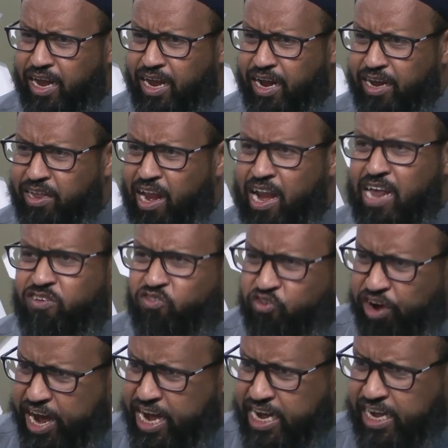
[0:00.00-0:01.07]
the less
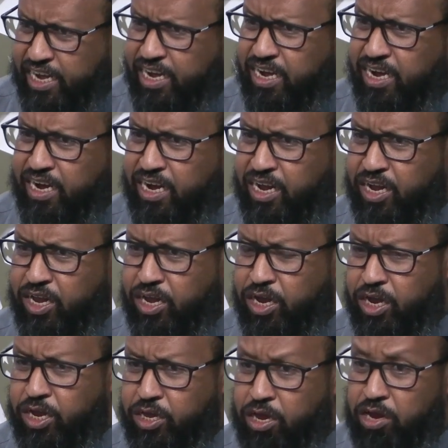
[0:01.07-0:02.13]
rain,
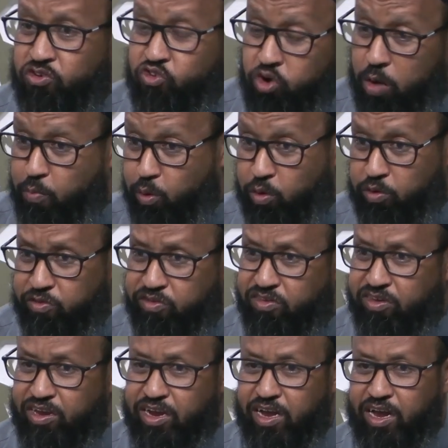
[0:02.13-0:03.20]
the troubles,
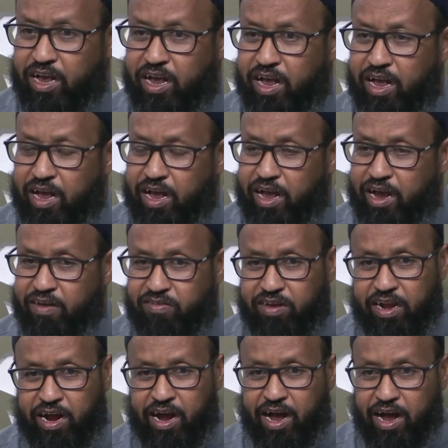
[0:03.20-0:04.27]
I said,
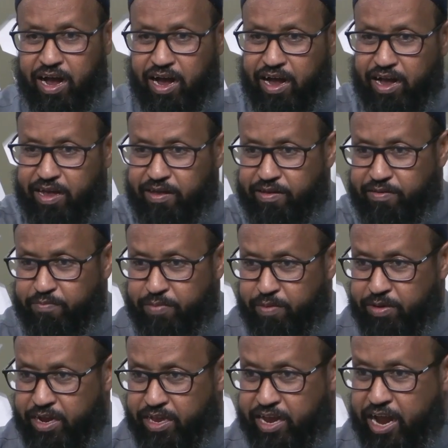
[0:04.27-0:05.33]
maybe
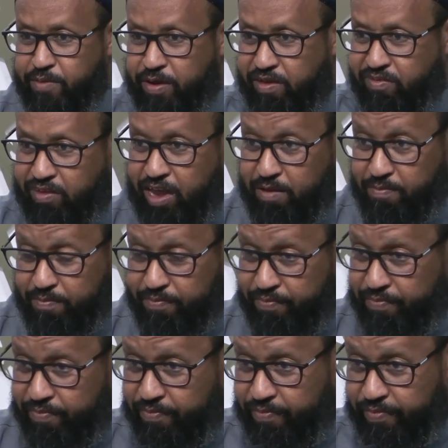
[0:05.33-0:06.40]
the time has came.
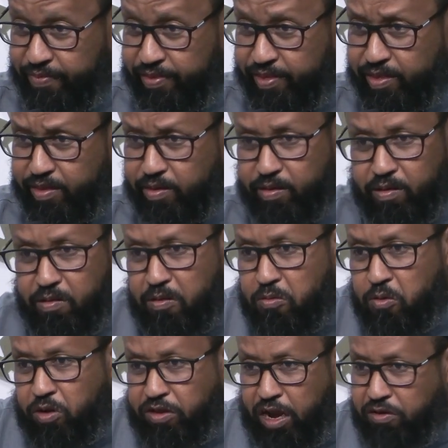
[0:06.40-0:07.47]

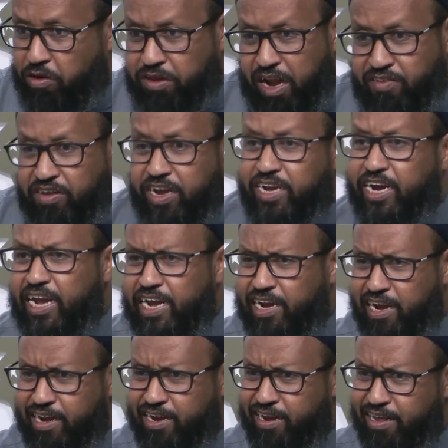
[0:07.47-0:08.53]
Because Allah Ta'ala said clearly,